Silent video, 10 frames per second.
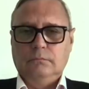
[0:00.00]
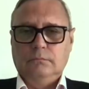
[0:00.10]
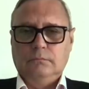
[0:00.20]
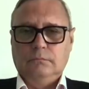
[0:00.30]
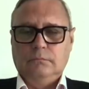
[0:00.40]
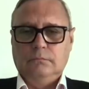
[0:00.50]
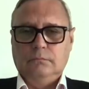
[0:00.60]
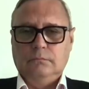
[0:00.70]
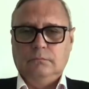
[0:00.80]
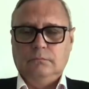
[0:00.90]

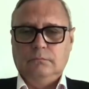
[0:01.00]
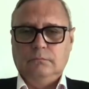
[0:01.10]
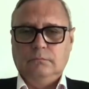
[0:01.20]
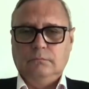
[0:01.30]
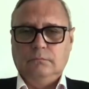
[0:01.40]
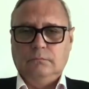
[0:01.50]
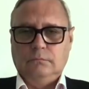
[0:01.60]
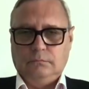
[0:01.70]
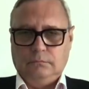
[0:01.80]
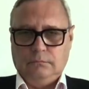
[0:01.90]

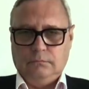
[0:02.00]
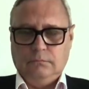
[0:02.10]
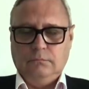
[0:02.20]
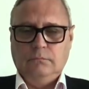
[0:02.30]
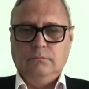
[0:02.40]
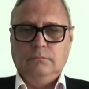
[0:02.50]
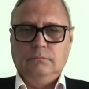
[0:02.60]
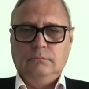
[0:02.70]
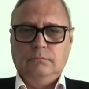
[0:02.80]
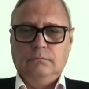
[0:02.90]

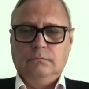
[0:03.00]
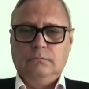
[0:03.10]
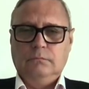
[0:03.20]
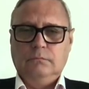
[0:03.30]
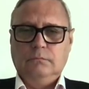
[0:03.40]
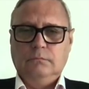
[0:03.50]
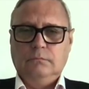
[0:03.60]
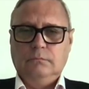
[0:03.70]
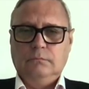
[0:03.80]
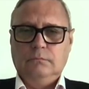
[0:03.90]

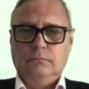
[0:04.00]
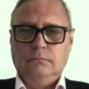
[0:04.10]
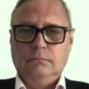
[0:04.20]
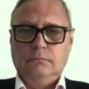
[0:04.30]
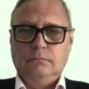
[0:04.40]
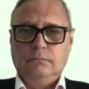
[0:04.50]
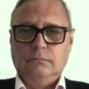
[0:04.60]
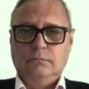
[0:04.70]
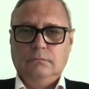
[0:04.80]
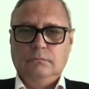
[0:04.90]

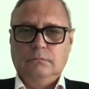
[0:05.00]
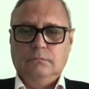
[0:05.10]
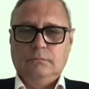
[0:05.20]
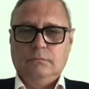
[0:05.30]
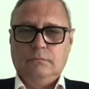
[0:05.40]
This person isn't speaking.